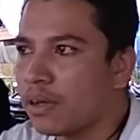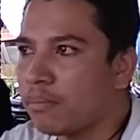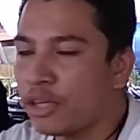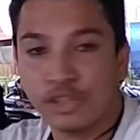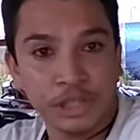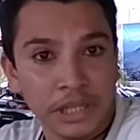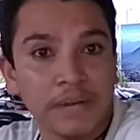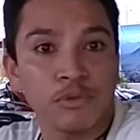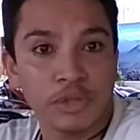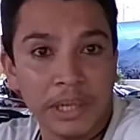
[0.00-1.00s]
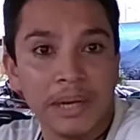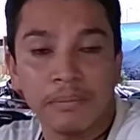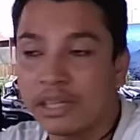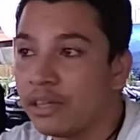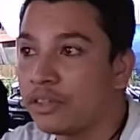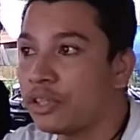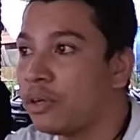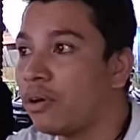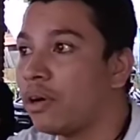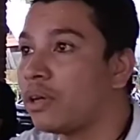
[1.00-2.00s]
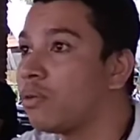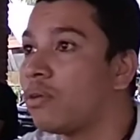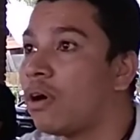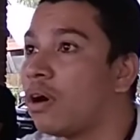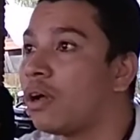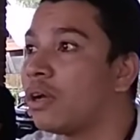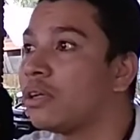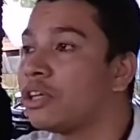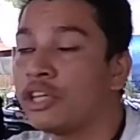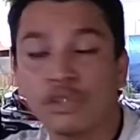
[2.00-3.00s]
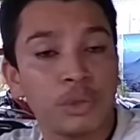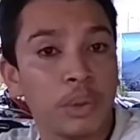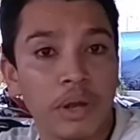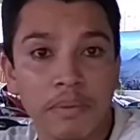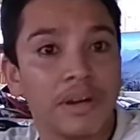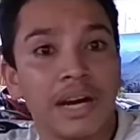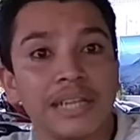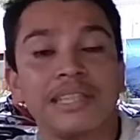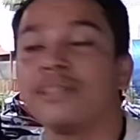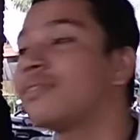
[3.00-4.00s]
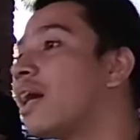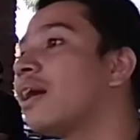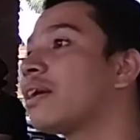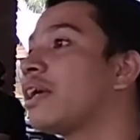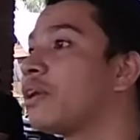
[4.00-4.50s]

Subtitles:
much time to tell because I know all the history about Aceh exactly,